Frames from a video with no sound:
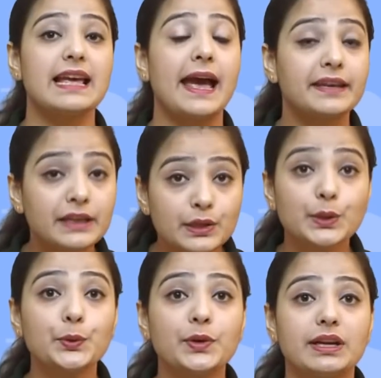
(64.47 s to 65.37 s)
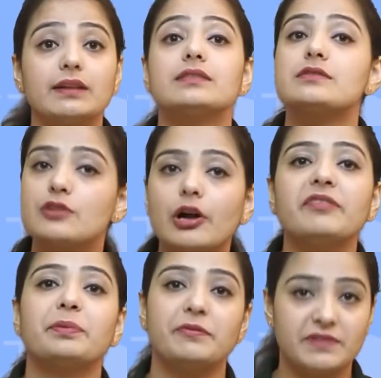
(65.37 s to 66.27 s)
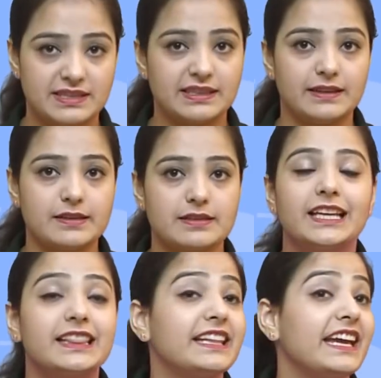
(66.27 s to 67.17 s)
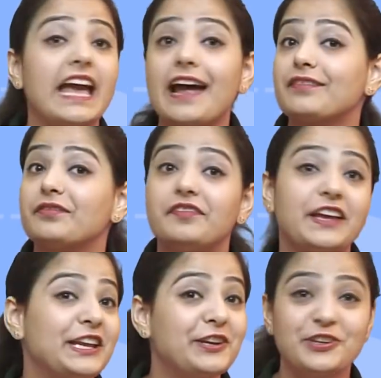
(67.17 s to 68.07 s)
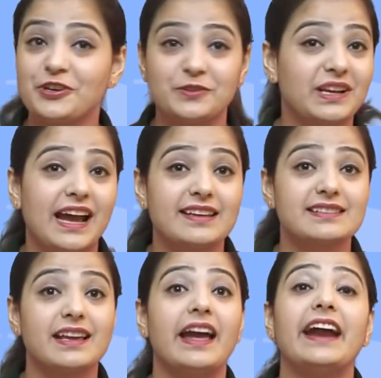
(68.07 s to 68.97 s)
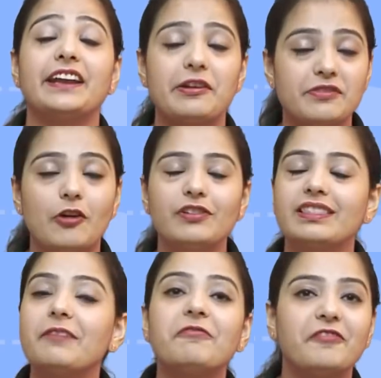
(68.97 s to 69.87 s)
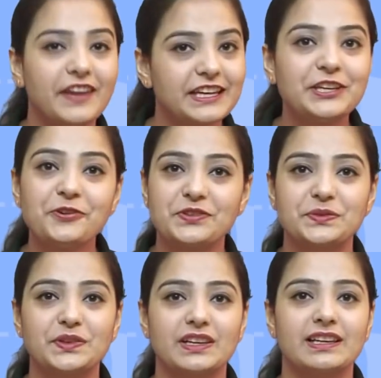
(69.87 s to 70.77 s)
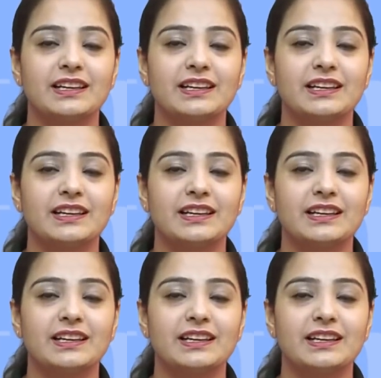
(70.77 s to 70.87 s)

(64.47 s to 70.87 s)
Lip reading: and included solved previous years. They had very good note guides and I found them very useful.